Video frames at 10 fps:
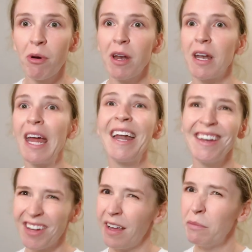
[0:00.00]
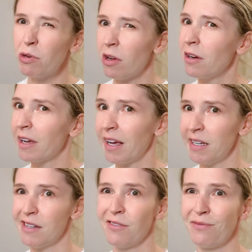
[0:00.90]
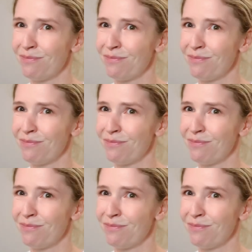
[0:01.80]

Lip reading: and anytime your dog kind of